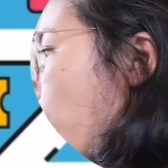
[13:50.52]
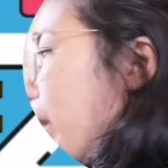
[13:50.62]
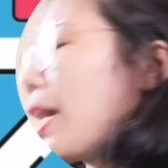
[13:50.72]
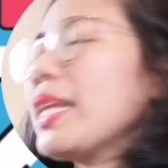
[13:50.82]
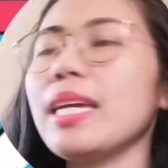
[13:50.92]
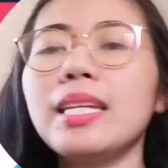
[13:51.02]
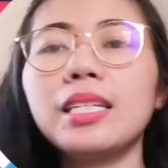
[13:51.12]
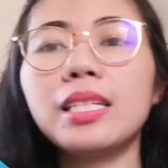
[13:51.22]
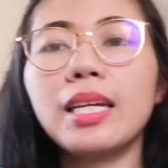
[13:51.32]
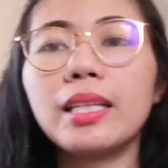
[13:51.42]
that we
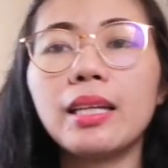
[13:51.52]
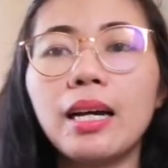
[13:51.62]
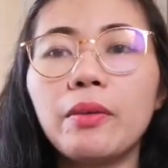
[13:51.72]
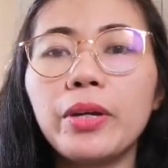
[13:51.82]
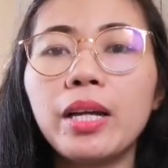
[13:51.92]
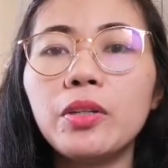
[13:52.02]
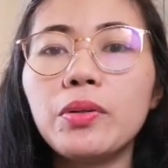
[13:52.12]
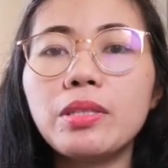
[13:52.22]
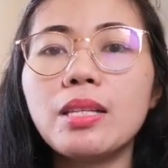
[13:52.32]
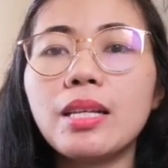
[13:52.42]
can initiate,
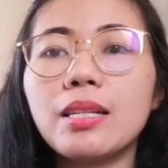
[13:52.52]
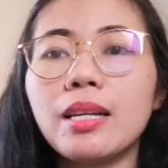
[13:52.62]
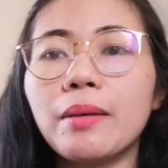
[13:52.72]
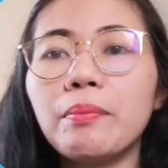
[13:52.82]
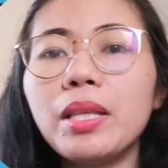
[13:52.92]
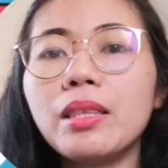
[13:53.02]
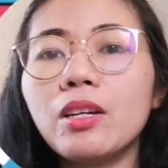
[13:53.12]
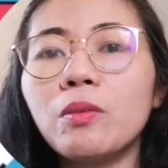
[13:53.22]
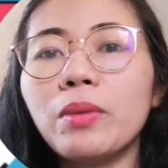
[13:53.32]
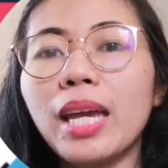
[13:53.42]
we can use this as a
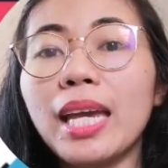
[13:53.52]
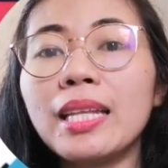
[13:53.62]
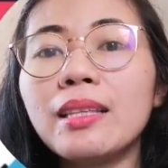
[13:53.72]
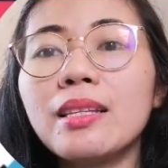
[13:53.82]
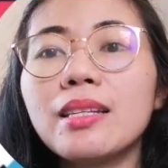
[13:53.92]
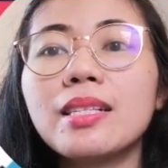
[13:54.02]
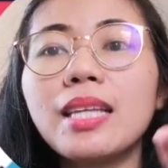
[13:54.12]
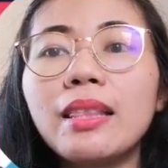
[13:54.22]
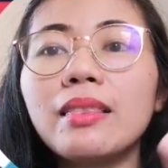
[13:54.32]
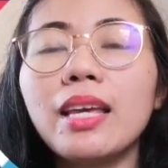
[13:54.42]
medium
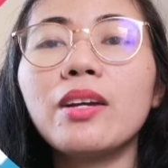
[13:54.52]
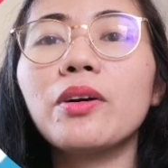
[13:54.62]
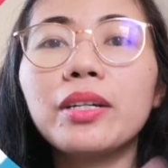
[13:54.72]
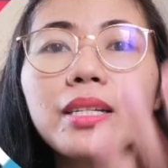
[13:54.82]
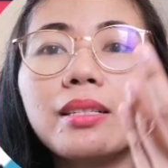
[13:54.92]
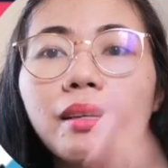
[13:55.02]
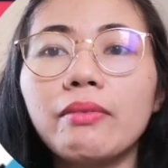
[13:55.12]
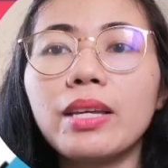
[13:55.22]
in sending or